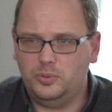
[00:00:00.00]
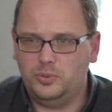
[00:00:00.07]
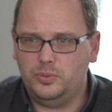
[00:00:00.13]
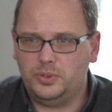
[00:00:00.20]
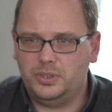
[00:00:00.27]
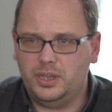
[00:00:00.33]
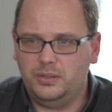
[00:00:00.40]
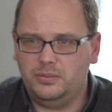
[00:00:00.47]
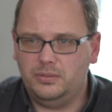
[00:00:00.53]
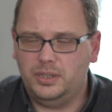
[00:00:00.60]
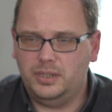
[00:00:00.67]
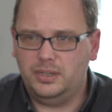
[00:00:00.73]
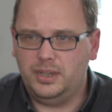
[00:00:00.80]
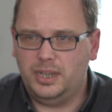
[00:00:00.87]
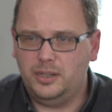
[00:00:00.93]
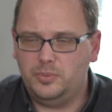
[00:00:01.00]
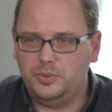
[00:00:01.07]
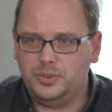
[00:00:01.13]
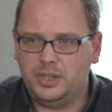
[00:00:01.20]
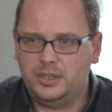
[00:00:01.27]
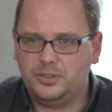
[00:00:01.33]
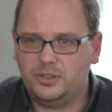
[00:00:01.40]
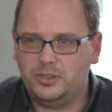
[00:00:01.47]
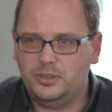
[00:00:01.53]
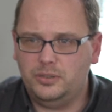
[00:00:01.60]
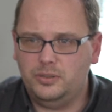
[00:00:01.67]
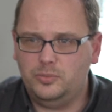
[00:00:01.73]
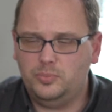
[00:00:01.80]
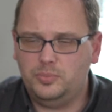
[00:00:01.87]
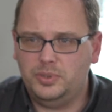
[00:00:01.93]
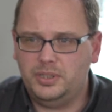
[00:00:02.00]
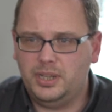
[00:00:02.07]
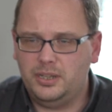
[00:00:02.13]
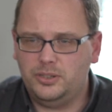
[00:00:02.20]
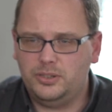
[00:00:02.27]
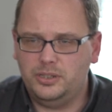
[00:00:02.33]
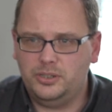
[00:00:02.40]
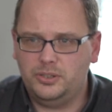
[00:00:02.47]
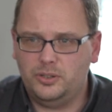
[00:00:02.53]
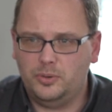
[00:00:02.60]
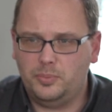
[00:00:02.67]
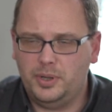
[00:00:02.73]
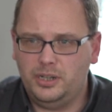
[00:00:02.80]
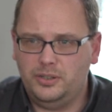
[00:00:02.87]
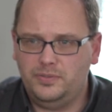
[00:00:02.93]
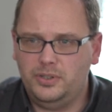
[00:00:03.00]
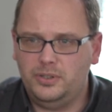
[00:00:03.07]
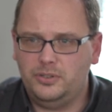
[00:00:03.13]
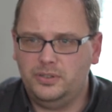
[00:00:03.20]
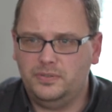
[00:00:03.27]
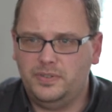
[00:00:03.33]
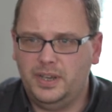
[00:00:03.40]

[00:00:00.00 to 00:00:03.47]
but also it enables us to potentially stop any future